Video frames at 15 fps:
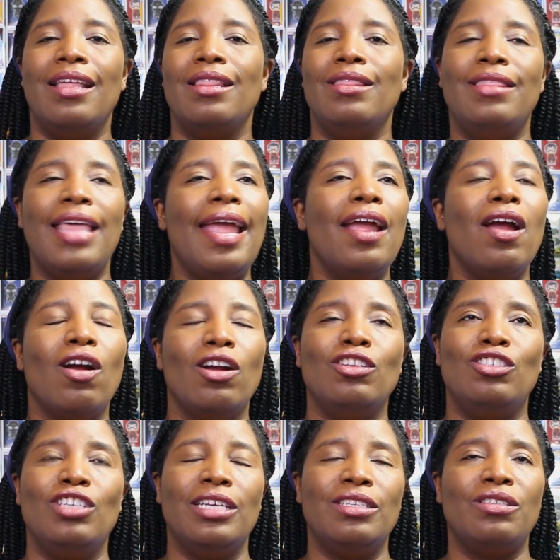They are
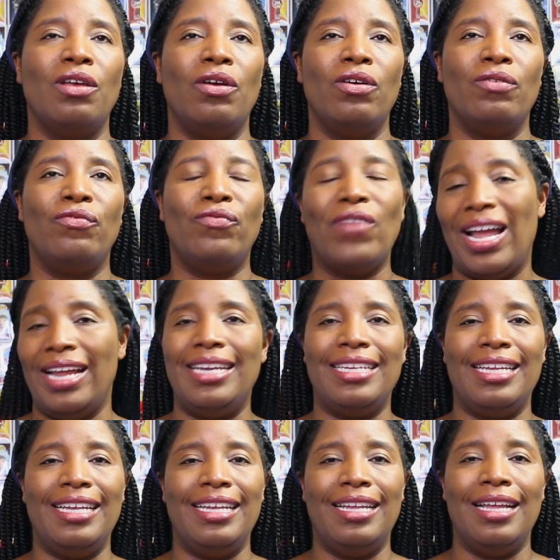just
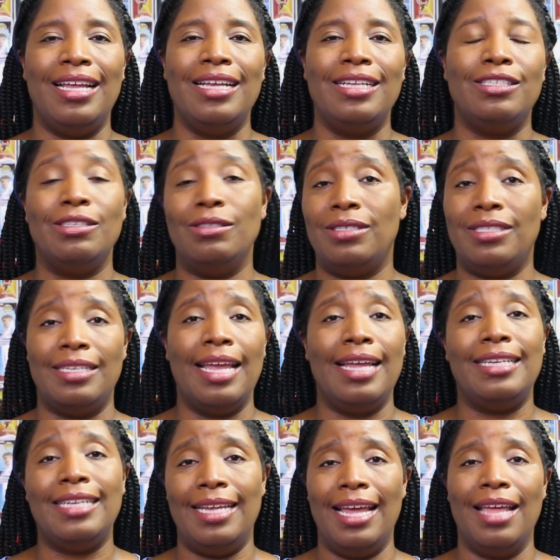fighting to
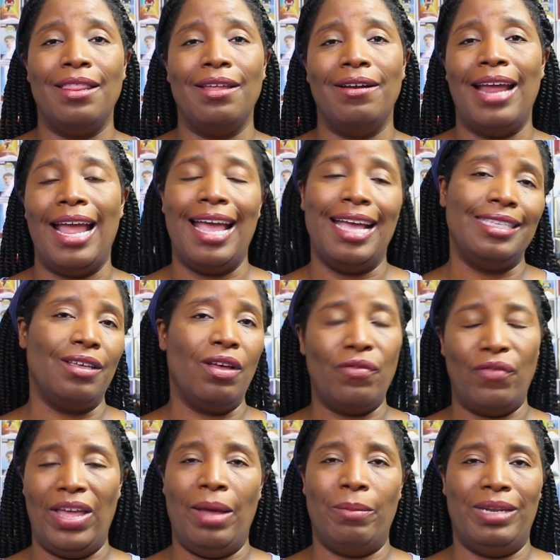stay together as a
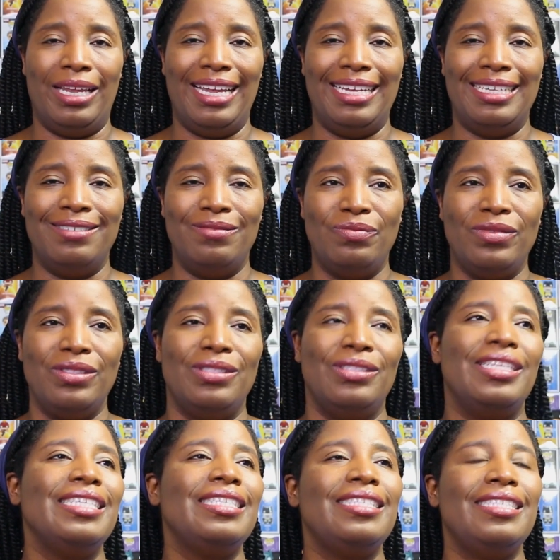family.
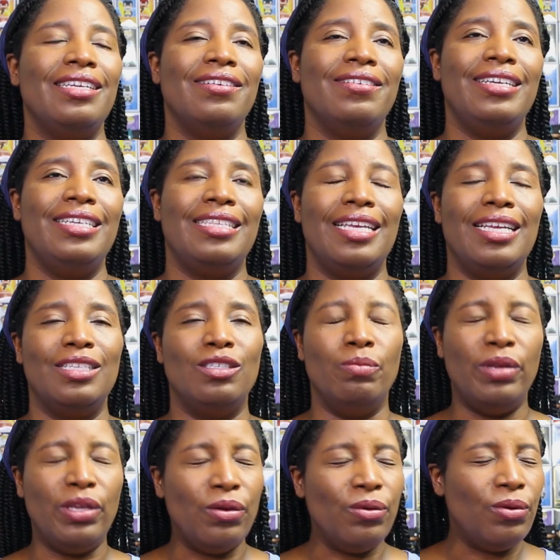This series is
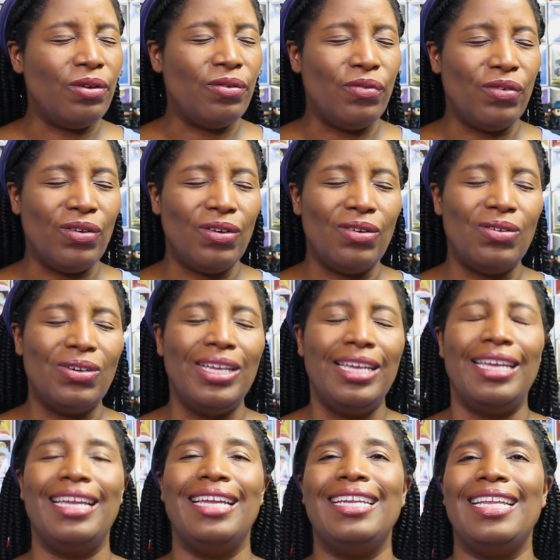beautiful,
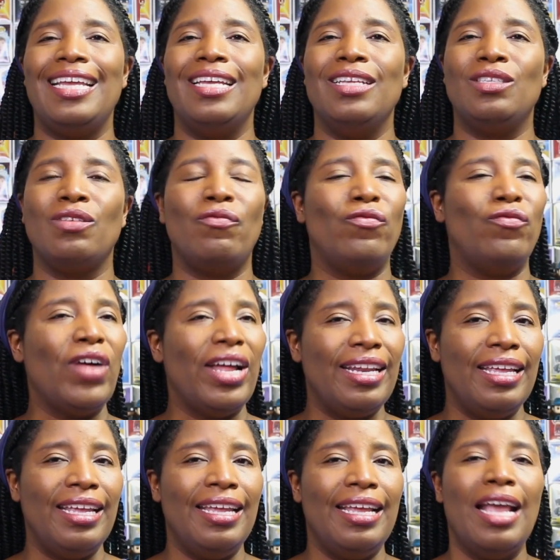it is
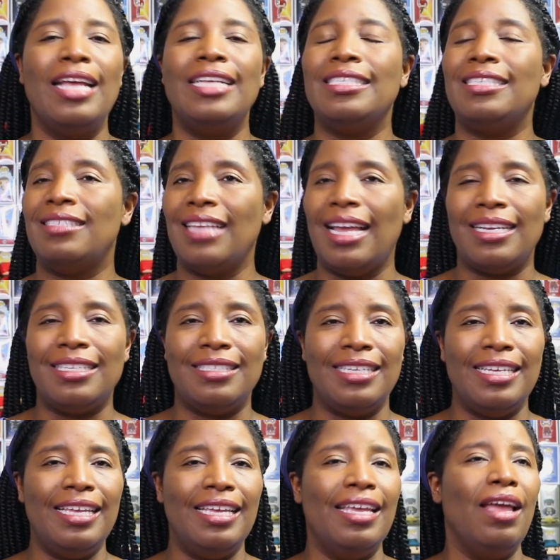funny,
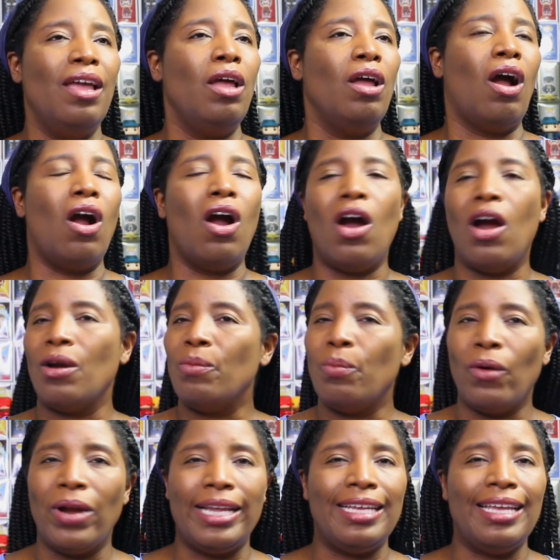sexy,
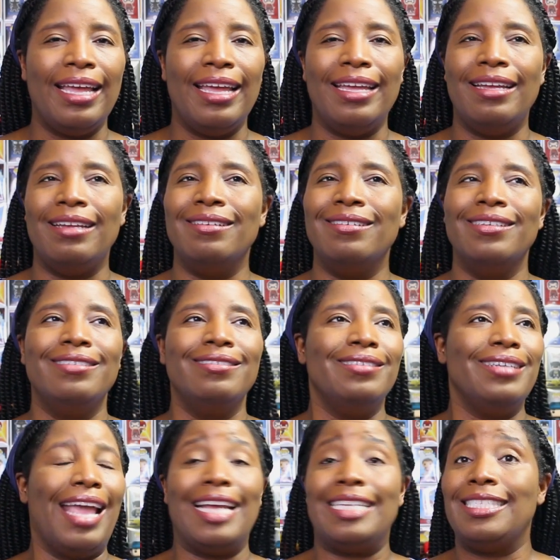heartbreaking,
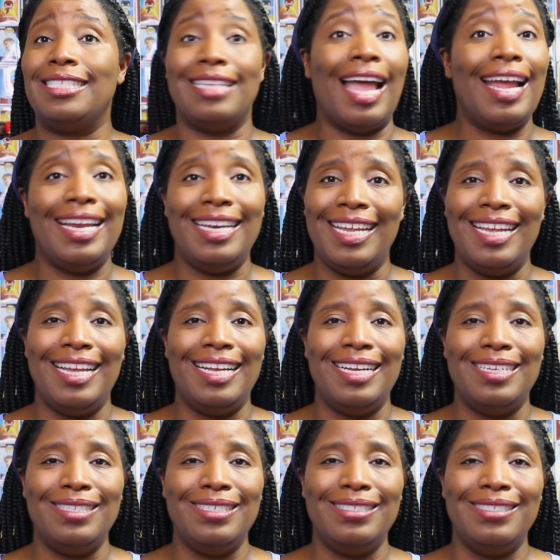
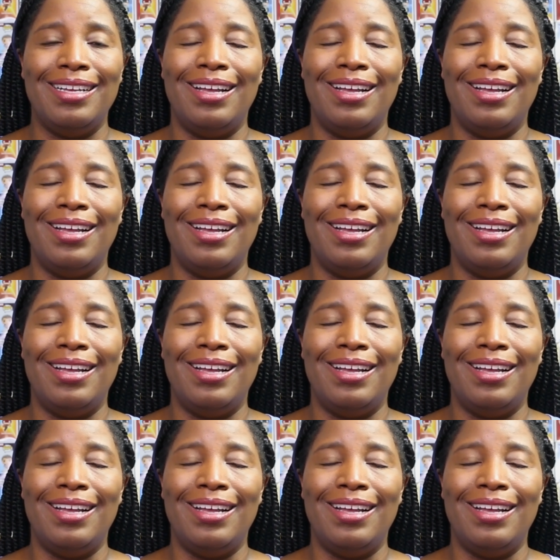exciting.